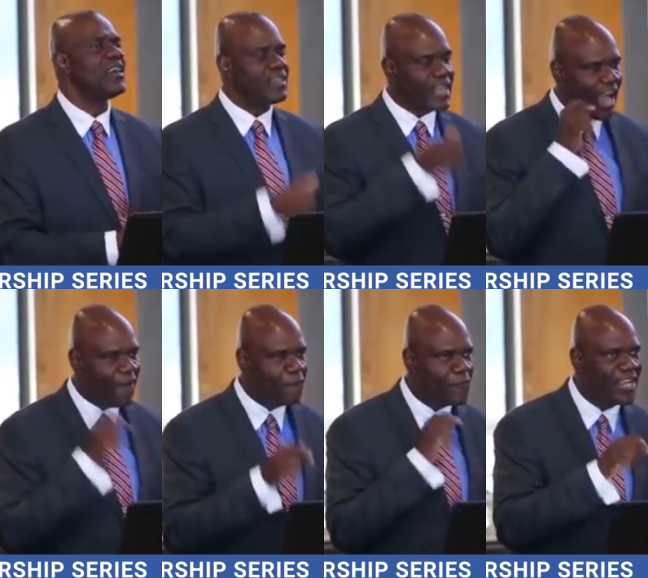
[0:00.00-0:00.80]
The
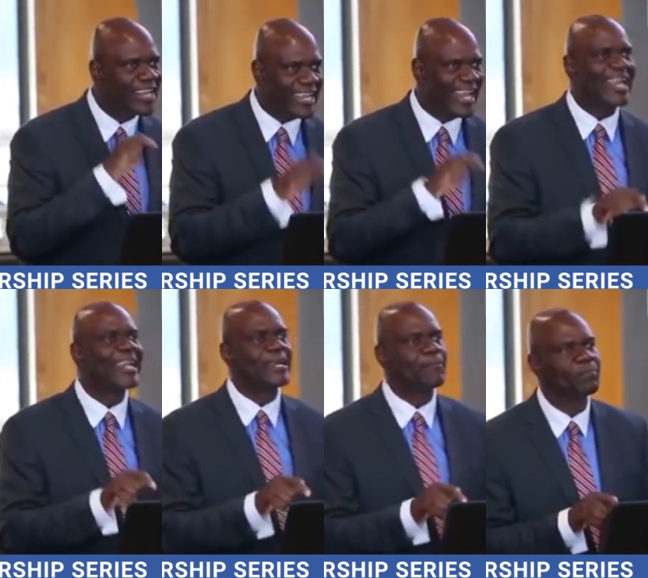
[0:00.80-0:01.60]

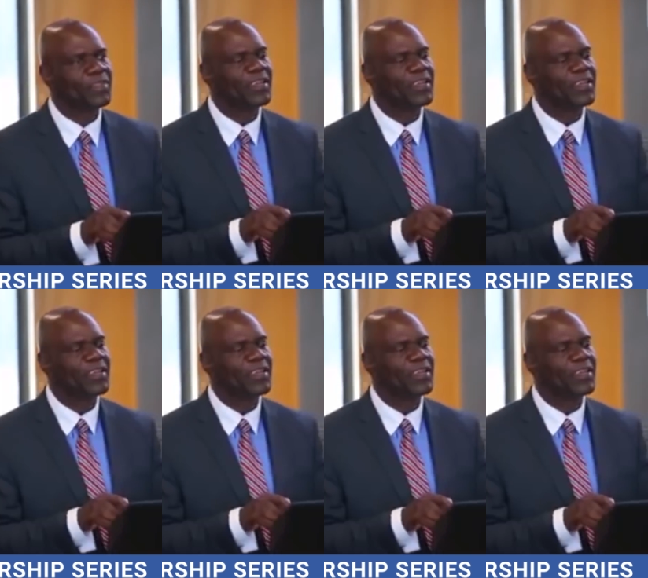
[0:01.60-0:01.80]
African